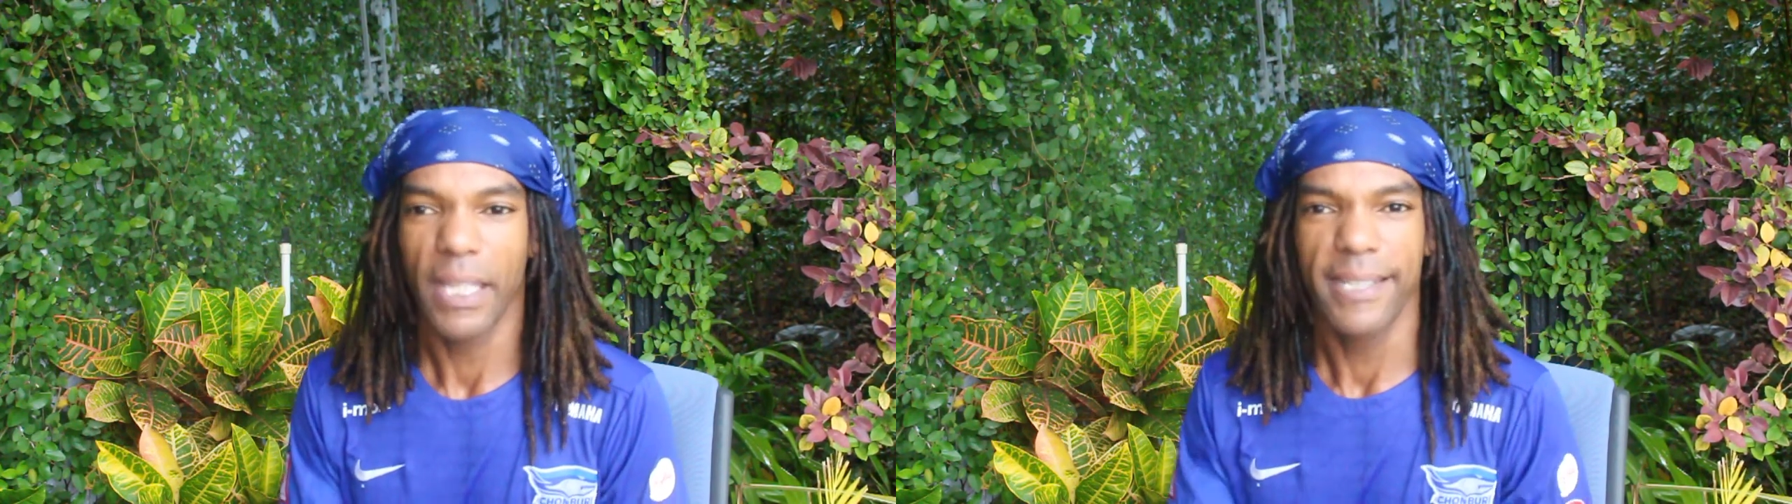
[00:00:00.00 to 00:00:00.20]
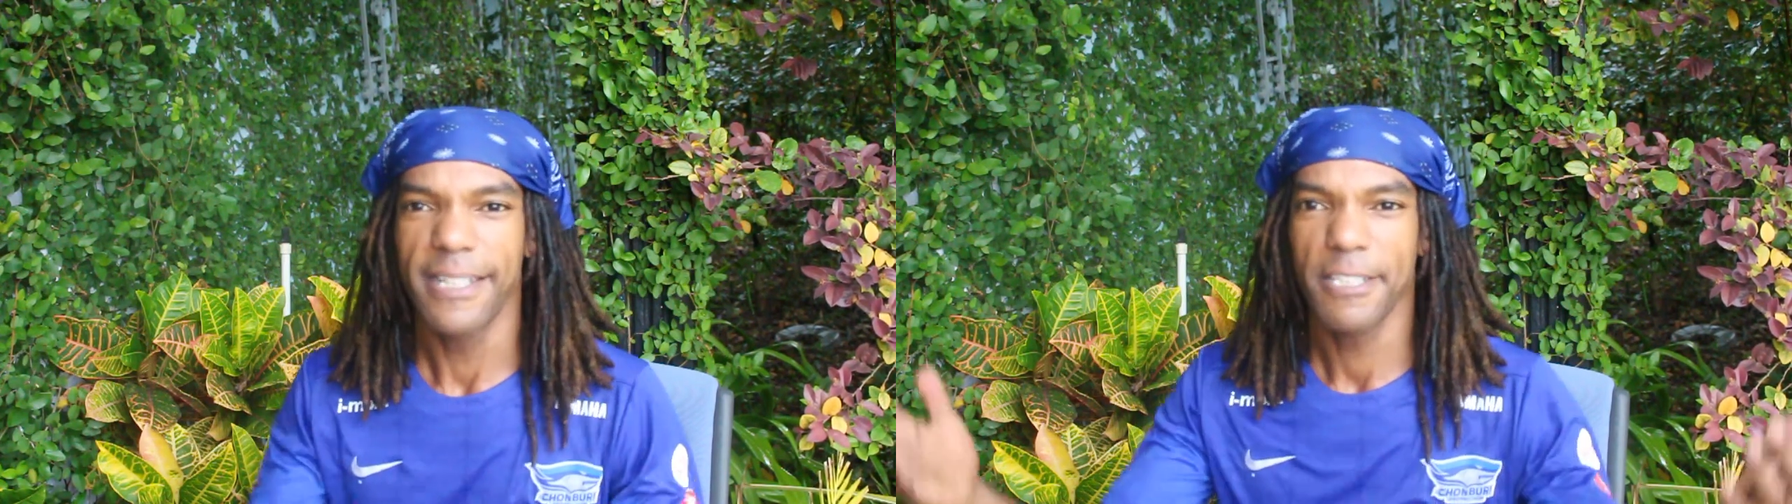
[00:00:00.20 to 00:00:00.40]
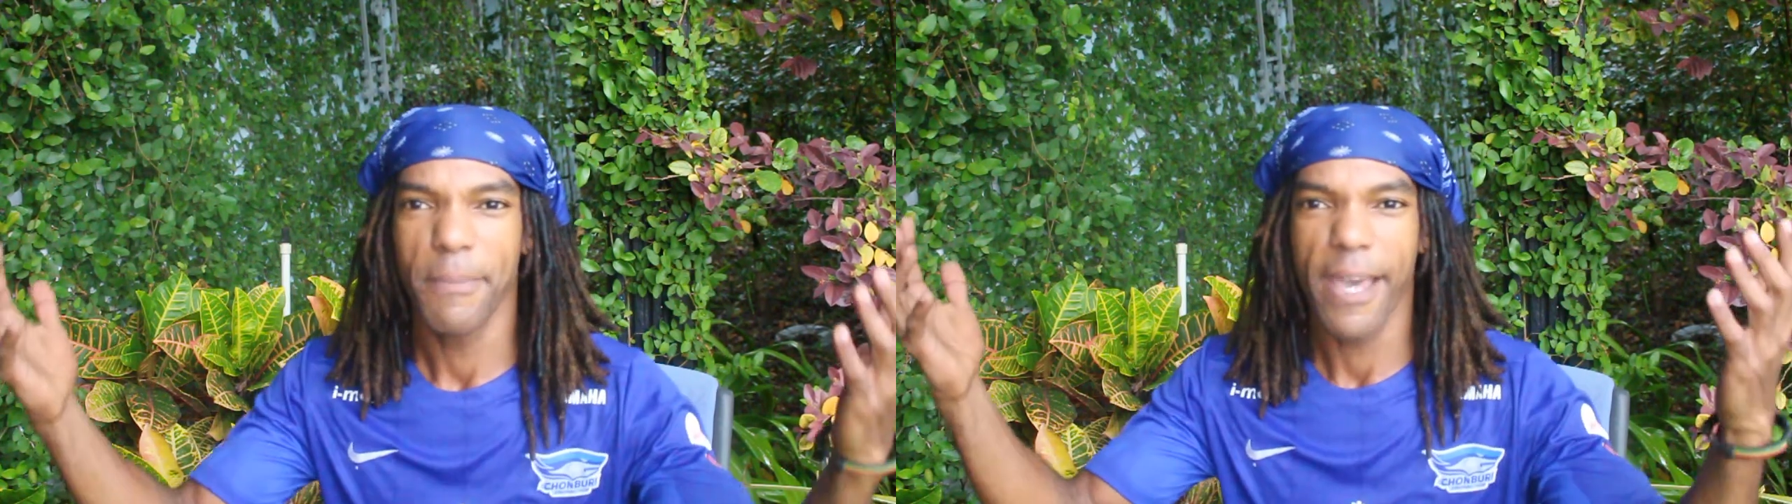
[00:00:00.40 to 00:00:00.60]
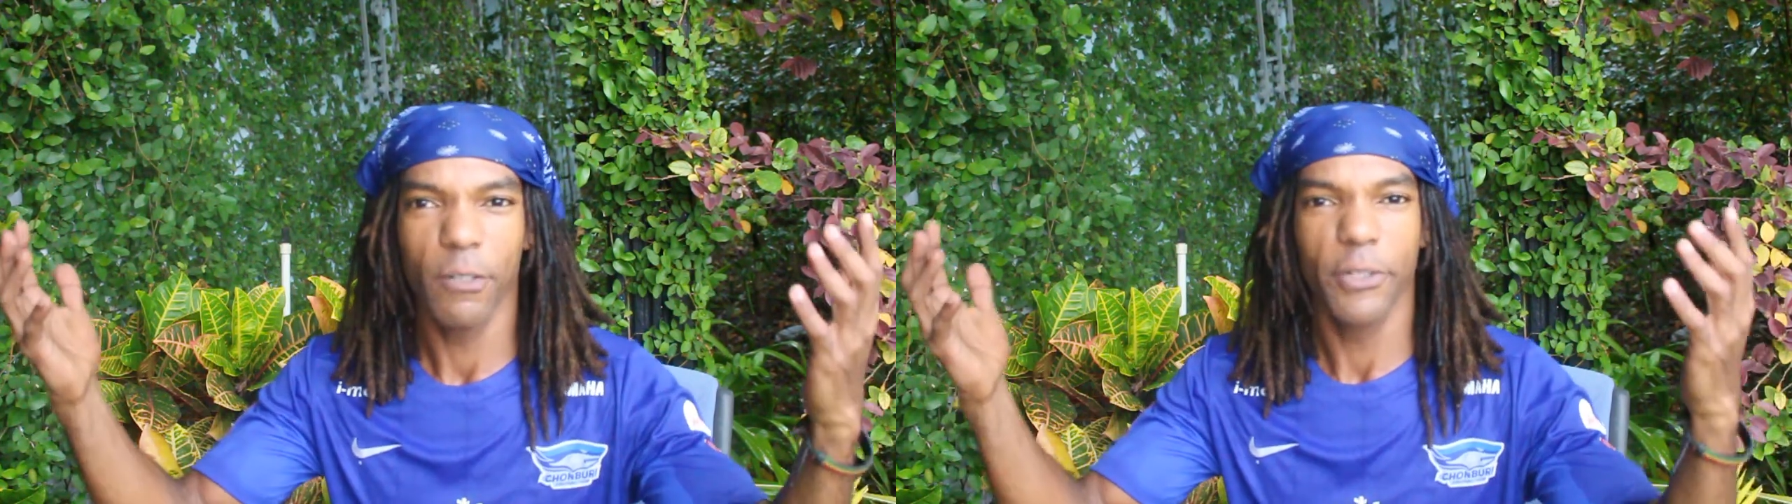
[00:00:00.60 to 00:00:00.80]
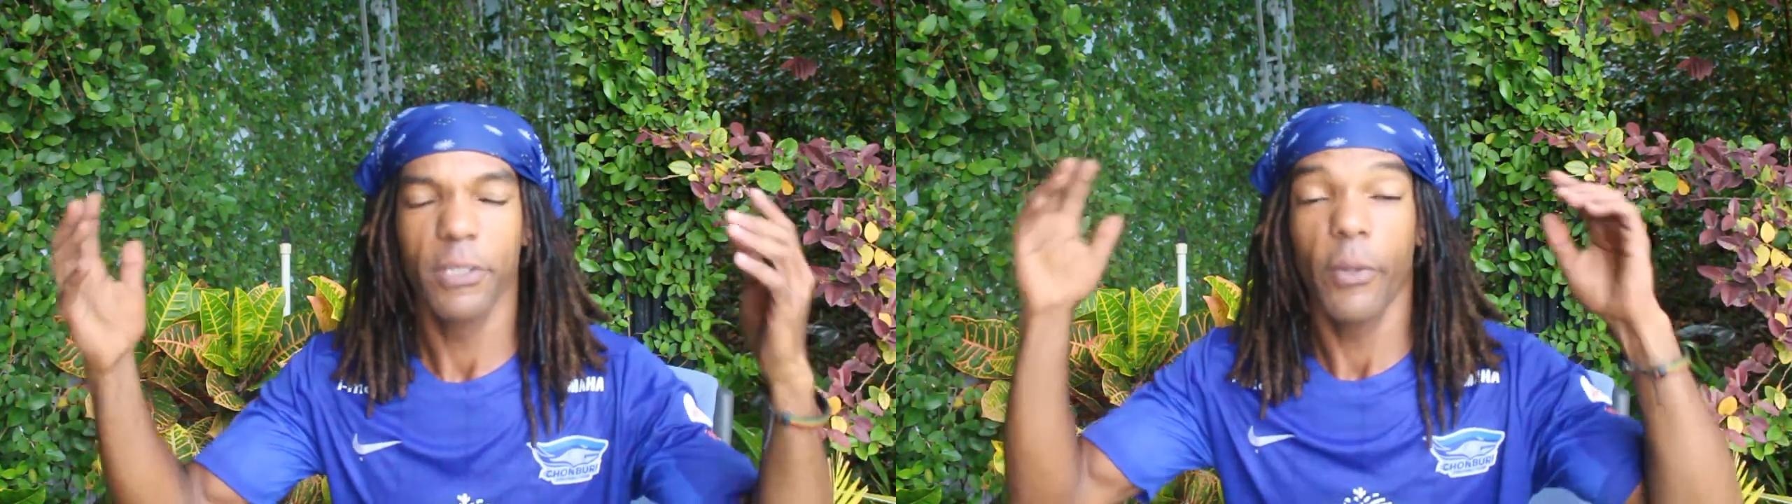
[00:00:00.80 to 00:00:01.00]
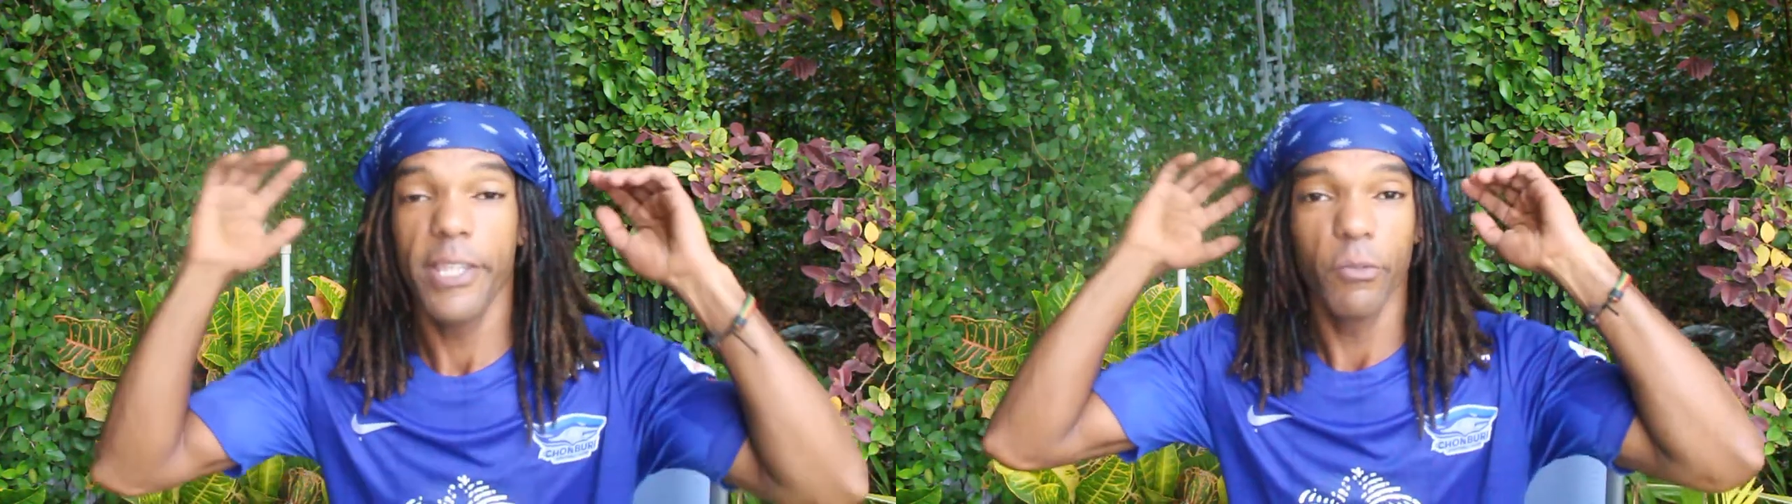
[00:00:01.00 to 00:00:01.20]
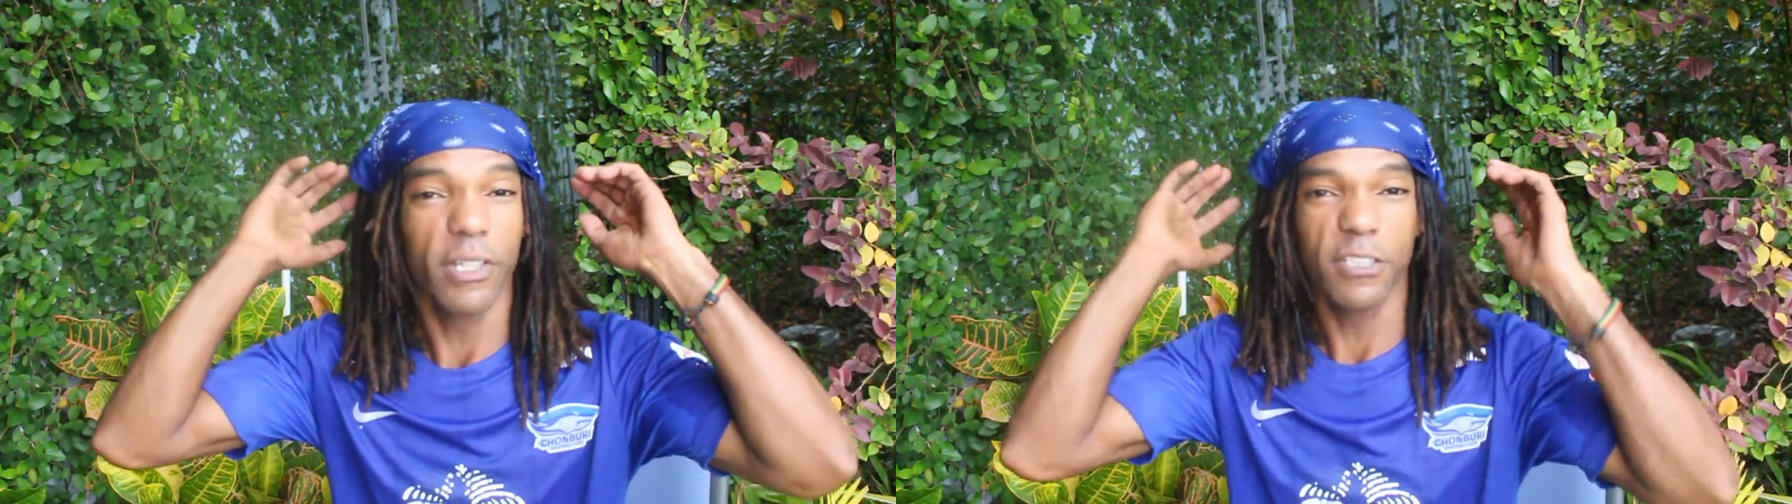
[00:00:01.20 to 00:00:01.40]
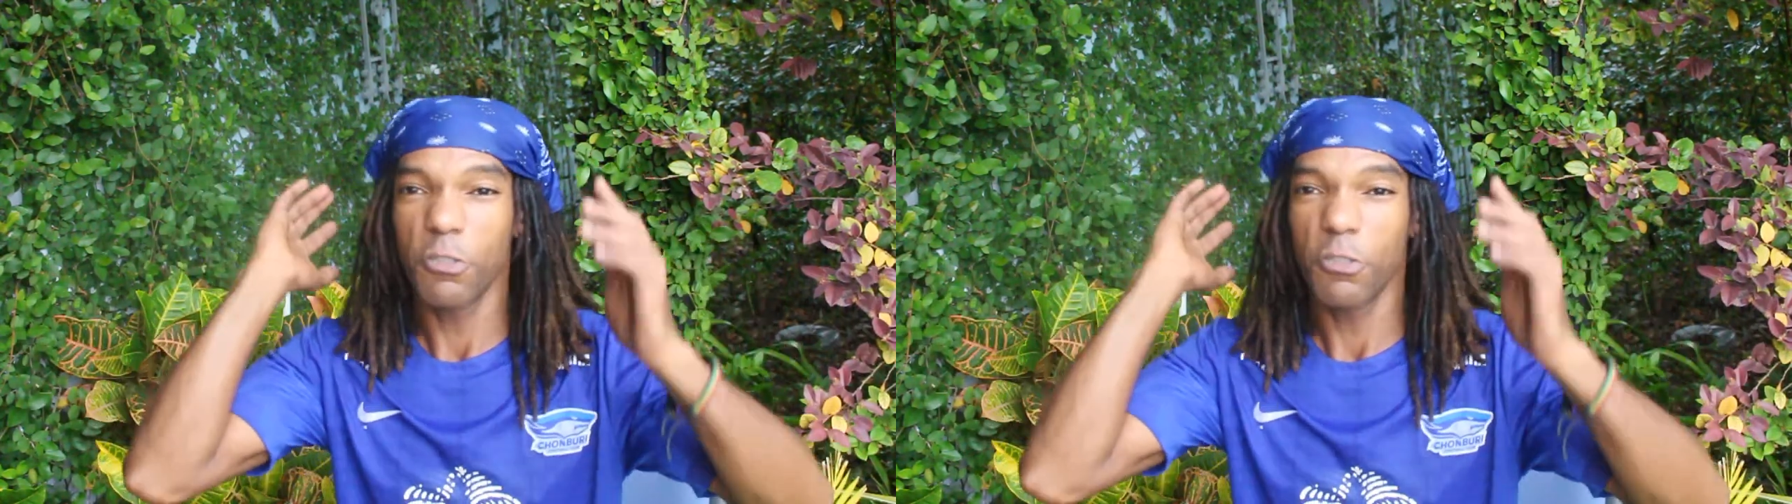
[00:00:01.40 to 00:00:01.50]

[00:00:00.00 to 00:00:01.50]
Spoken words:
it doesn't matter what the weather is.